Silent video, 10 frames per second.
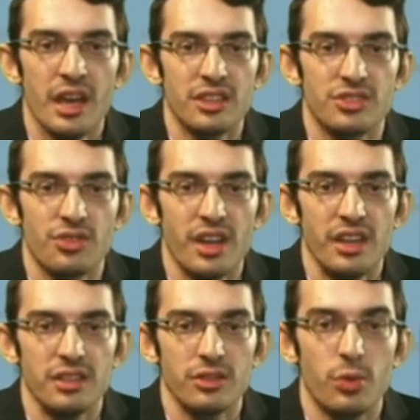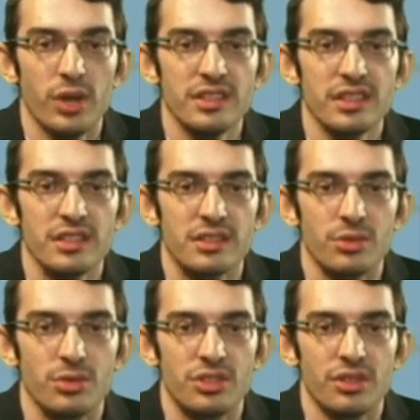Australian and Queensland
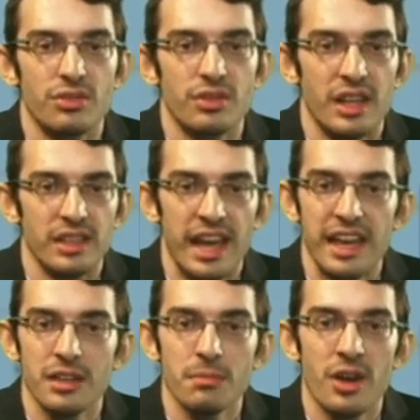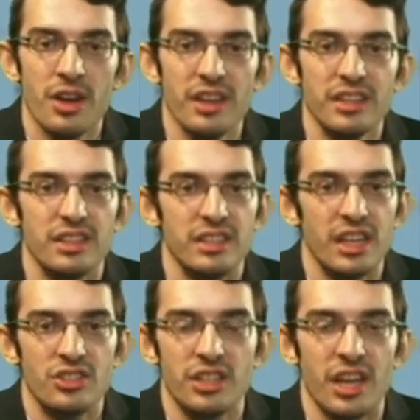school children are lagging behind in
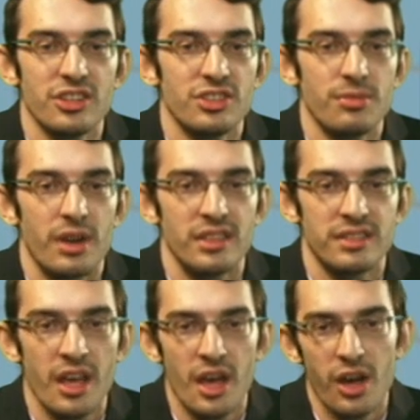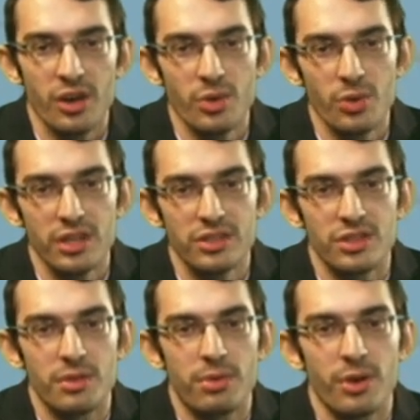the education race, according
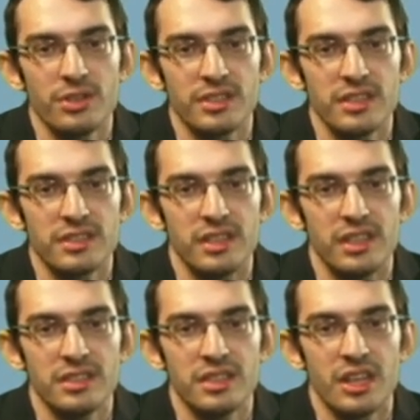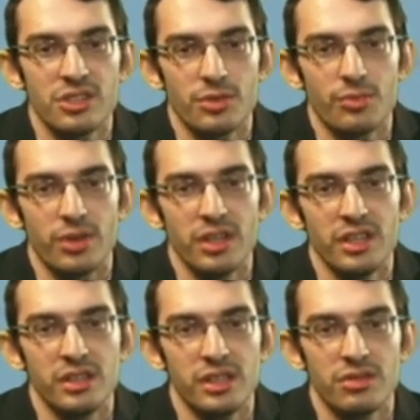to the Process and International
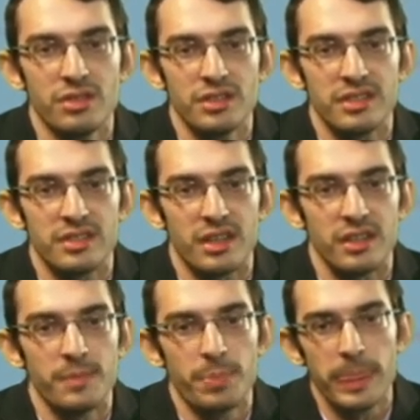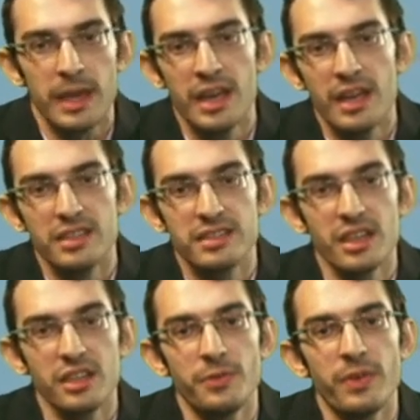Reading Literacy Study. The
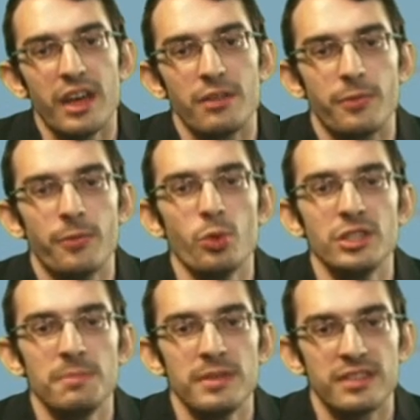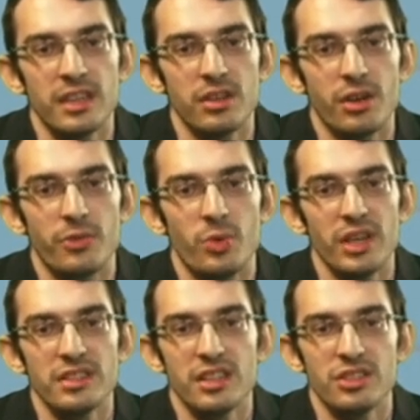study found 40% of
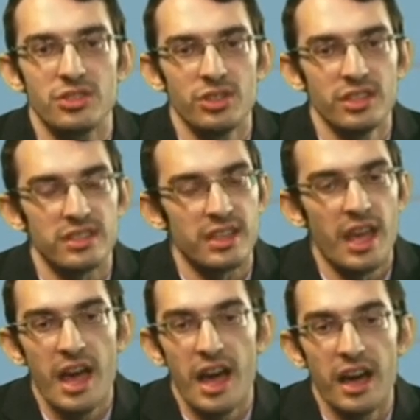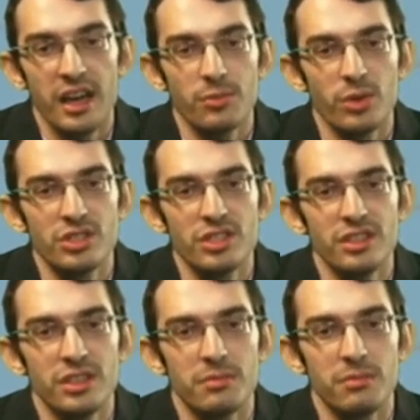Queensland students aren't reaching
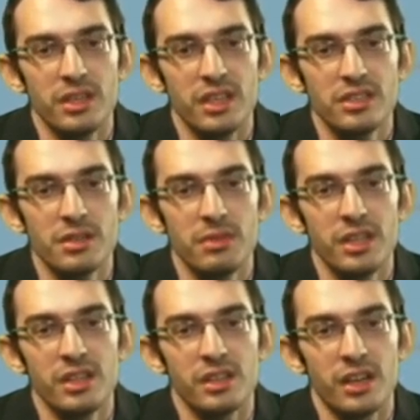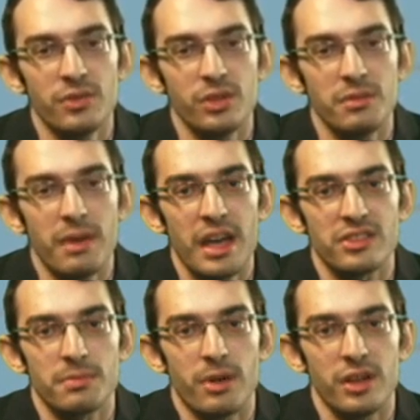the intermediate level in
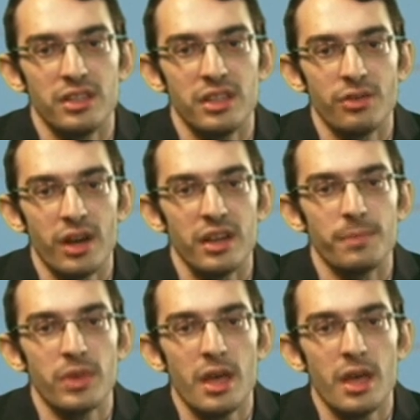maths by year 8.